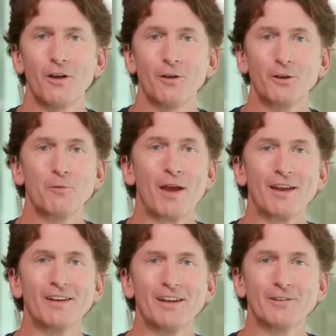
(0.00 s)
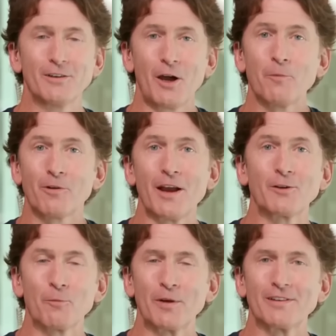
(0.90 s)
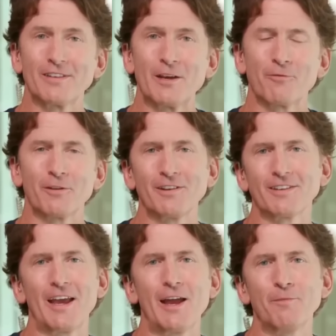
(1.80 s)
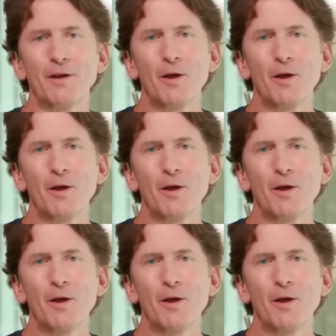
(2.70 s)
you may need to upgrade your PC for this game,